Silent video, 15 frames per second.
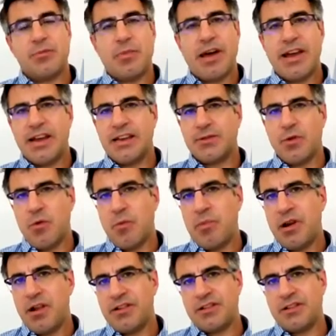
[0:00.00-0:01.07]
by nine
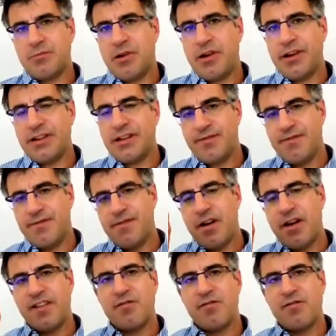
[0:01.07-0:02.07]
meter bays, we were plus or